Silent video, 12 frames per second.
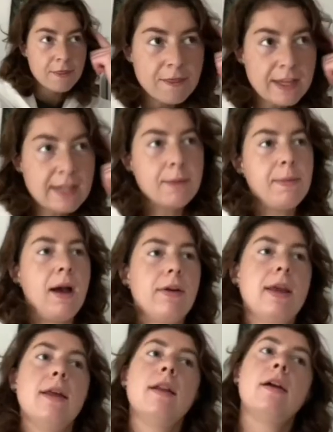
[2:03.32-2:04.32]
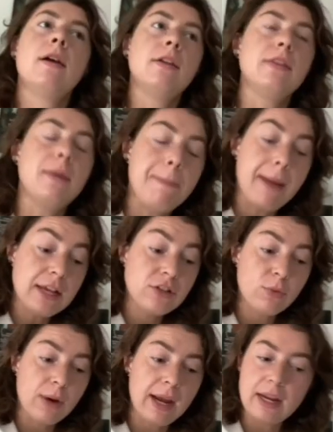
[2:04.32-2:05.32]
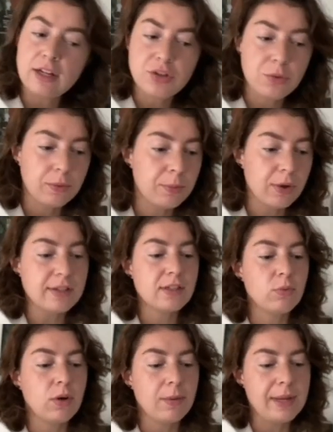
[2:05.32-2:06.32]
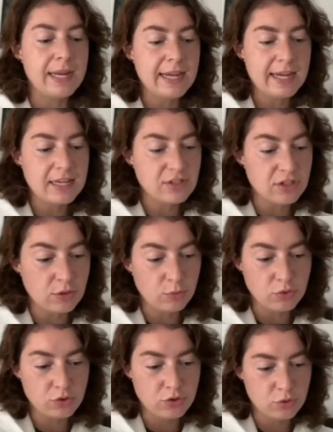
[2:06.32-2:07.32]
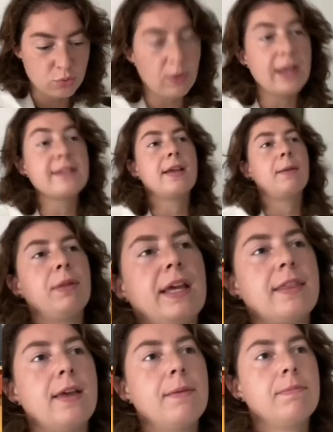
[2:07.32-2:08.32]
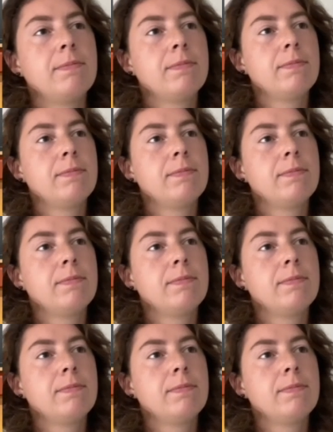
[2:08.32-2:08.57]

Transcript: Think about it. The best way to impress a woman is to dress up like them.